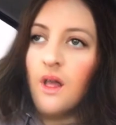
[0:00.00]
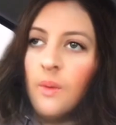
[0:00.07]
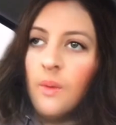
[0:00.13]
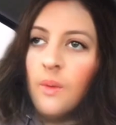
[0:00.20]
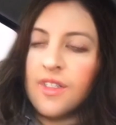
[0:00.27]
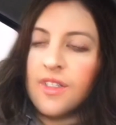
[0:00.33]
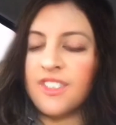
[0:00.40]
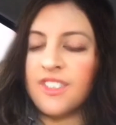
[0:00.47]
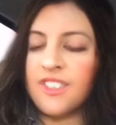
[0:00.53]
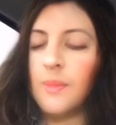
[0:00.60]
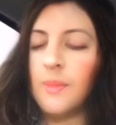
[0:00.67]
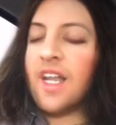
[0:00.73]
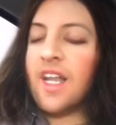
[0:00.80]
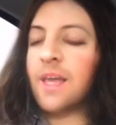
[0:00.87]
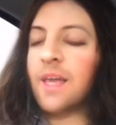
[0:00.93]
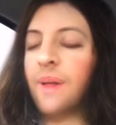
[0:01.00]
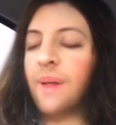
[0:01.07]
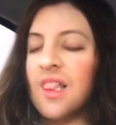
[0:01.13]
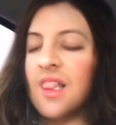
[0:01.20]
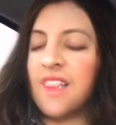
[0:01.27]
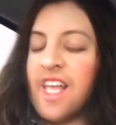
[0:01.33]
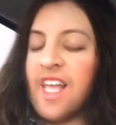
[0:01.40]
Will somebody
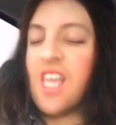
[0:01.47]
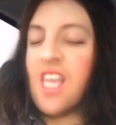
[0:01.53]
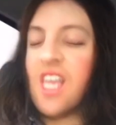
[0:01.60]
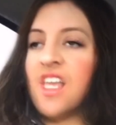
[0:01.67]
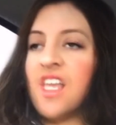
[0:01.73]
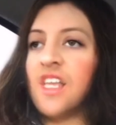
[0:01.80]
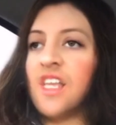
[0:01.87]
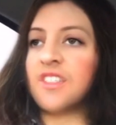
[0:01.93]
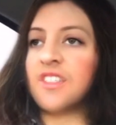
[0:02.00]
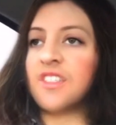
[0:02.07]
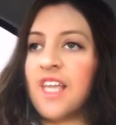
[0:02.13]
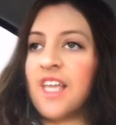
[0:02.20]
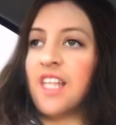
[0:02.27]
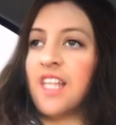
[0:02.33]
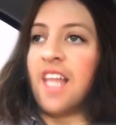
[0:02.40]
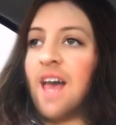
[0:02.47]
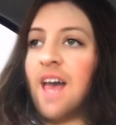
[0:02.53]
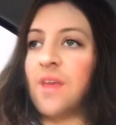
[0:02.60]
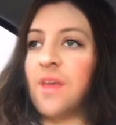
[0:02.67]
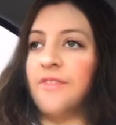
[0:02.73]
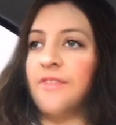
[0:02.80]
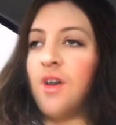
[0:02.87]
please kidnap
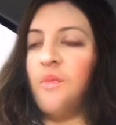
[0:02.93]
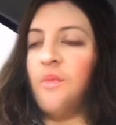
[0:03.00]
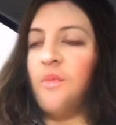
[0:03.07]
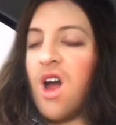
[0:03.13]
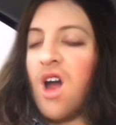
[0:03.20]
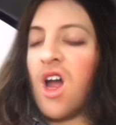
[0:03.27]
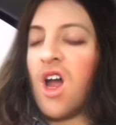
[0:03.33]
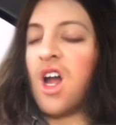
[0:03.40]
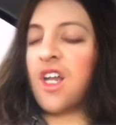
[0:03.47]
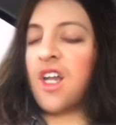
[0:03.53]
me from work?